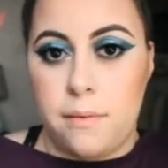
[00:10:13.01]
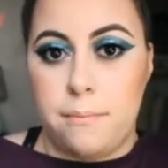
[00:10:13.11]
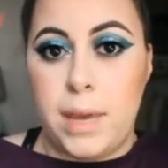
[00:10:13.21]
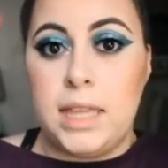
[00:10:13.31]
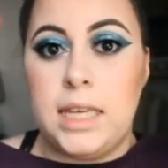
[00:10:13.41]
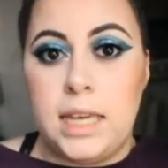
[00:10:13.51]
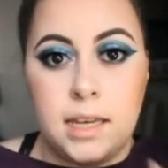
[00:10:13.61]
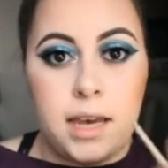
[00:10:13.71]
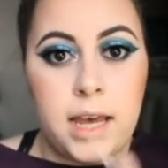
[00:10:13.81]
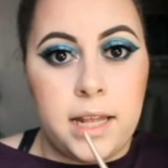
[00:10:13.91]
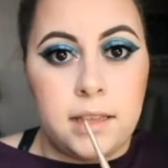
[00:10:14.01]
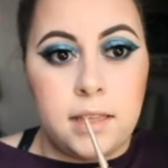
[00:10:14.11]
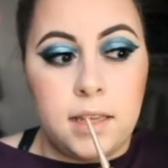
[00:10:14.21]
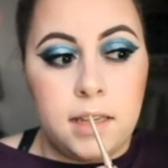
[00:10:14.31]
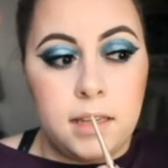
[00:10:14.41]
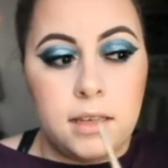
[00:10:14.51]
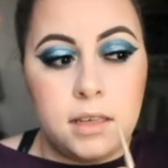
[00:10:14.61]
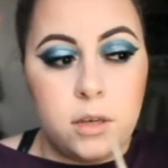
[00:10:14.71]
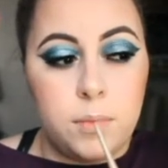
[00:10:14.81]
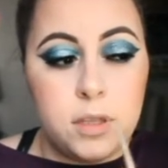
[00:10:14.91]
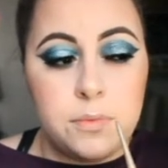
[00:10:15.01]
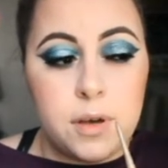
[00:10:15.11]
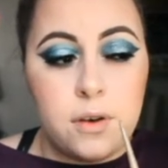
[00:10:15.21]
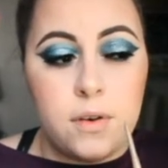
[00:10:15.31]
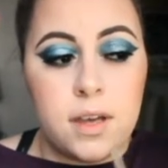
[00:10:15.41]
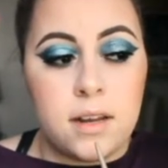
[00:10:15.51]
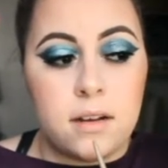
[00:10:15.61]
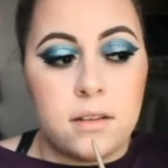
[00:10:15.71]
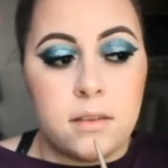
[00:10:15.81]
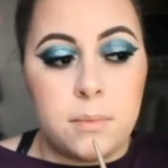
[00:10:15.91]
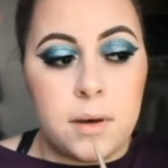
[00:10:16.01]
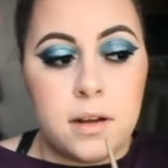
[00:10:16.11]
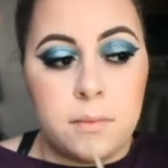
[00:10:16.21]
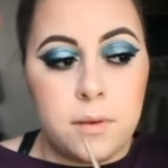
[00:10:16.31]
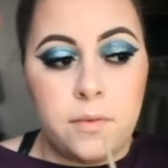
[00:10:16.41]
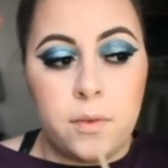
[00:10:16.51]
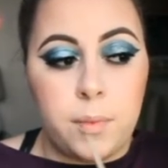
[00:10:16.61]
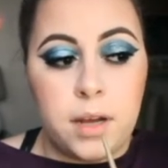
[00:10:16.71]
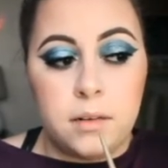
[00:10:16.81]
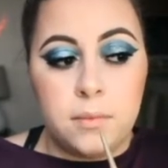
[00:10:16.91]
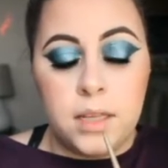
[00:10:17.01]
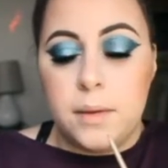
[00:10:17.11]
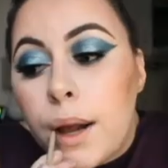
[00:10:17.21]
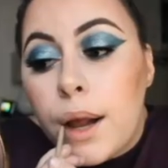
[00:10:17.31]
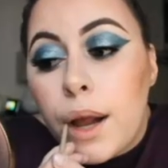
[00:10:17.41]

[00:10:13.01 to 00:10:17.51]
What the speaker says: mainly at the cupid's bow and on the bottom of the bottom lip.